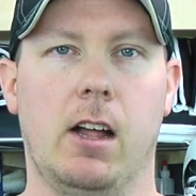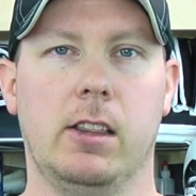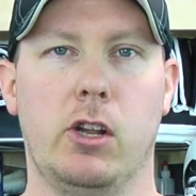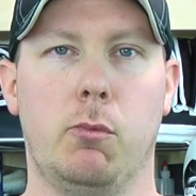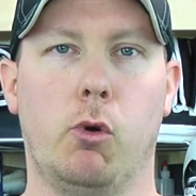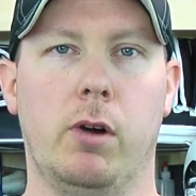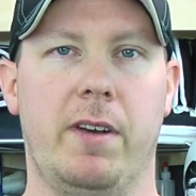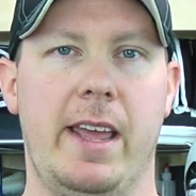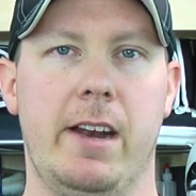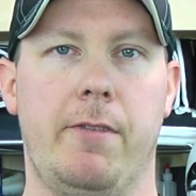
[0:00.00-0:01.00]
a little more of
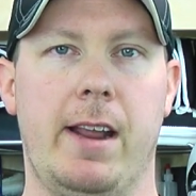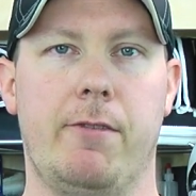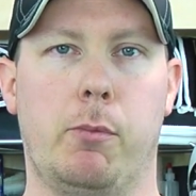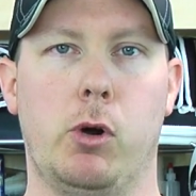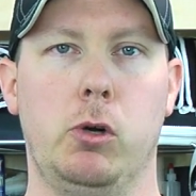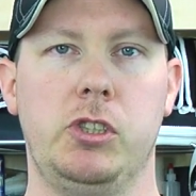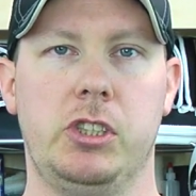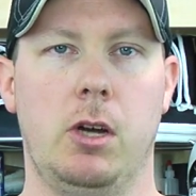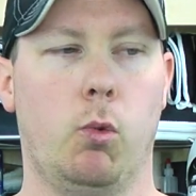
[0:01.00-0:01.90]
an innovative approach,